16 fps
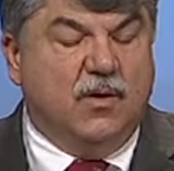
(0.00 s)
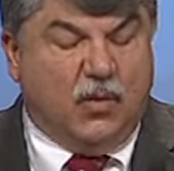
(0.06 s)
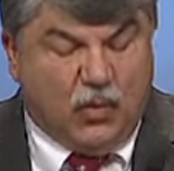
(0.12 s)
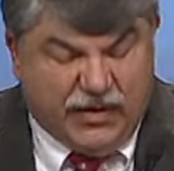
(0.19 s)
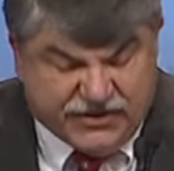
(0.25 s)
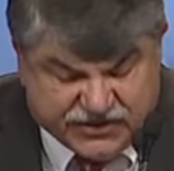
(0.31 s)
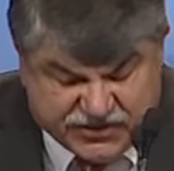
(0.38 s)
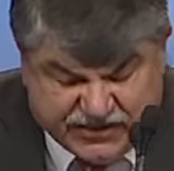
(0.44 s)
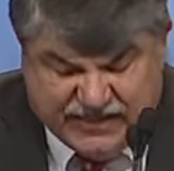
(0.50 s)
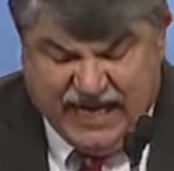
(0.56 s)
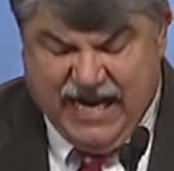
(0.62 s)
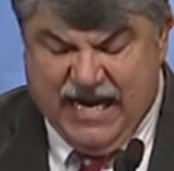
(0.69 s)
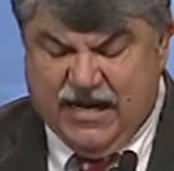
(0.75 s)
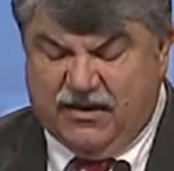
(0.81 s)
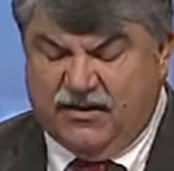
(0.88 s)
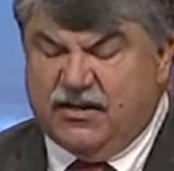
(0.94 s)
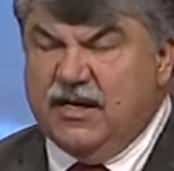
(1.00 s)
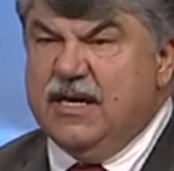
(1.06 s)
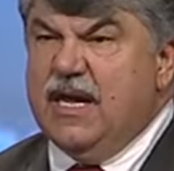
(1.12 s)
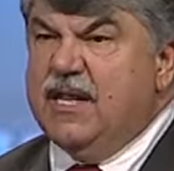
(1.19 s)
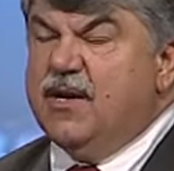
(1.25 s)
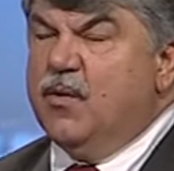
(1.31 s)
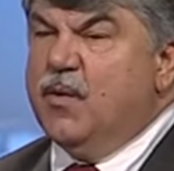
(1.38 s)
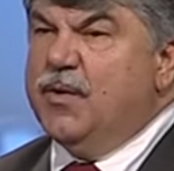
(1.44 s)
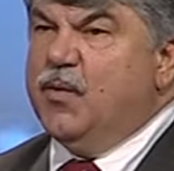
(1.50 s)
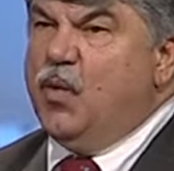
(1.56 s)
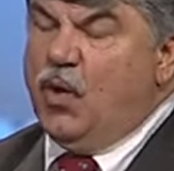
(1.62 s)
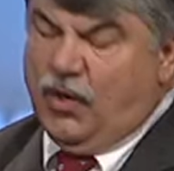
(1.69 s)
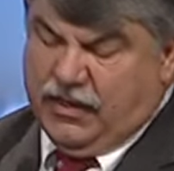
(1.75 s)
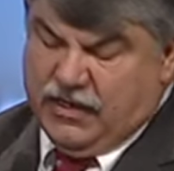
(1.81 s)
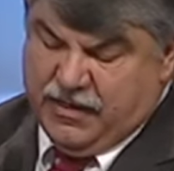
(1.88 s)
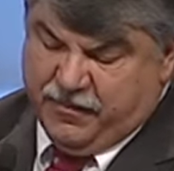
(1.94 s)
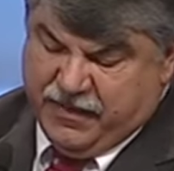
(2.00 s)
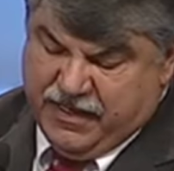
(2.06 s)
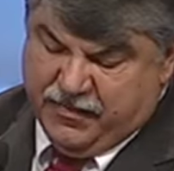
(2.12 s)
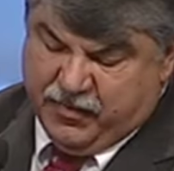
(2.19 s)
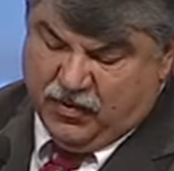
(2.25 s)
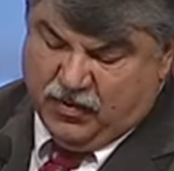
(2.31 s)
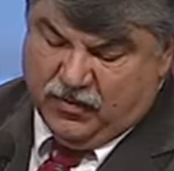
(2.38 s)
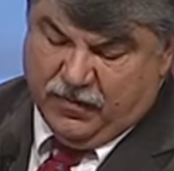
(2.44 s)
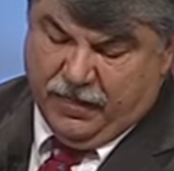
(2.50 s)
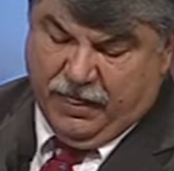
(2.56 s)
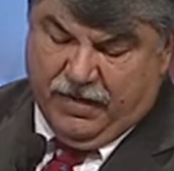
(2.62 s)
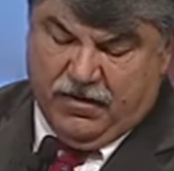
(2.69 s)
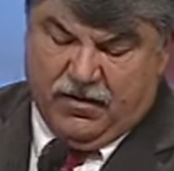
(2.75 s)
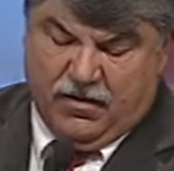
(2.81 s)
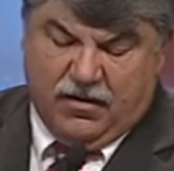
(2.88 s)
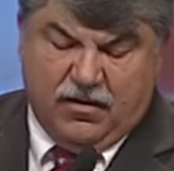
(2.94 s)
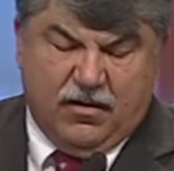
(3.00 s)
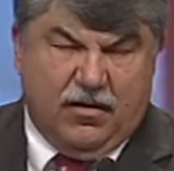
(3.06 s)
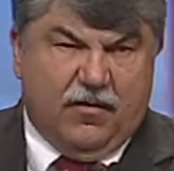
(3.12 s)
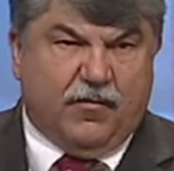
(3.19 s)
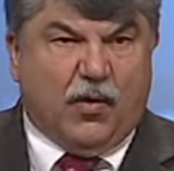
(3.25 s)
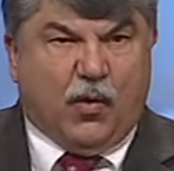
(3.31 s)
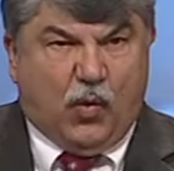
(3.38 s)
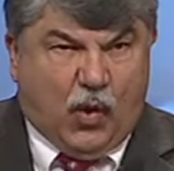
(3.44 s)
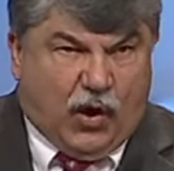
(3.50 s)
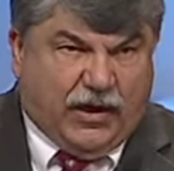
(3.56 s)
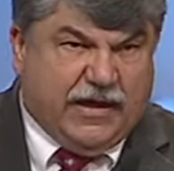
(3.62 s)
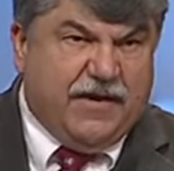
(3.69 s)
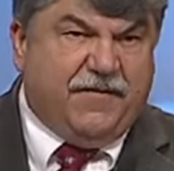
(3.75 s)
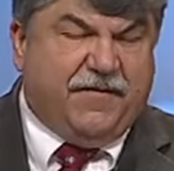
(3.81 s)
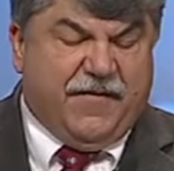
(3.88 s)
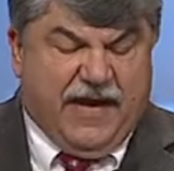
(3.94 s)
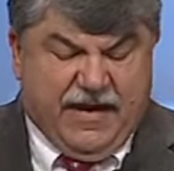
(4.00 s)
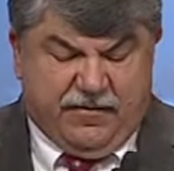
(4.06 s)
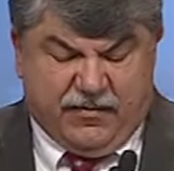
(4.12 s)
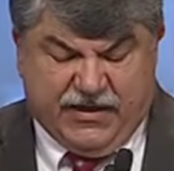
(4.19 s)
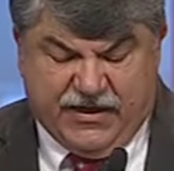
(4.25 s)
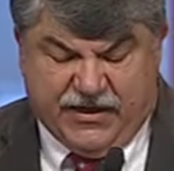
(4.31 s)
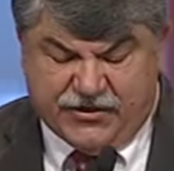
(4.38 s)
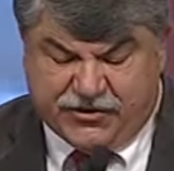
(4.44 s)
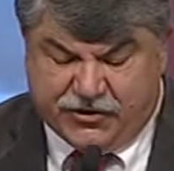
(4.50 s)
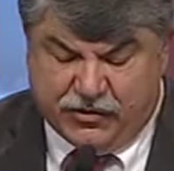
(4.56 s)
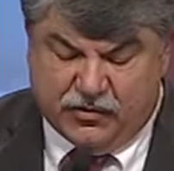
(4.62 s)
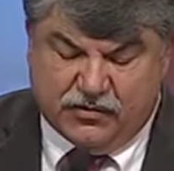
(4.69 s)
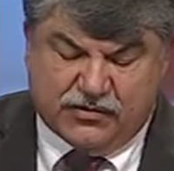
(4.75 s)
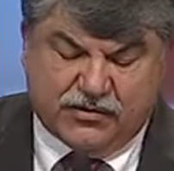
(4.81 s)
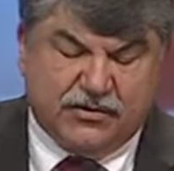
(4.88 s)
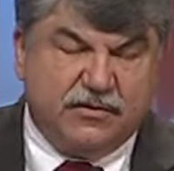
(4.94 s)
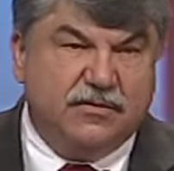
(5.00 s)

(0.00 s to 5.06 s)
We stand together with working people for working family issues.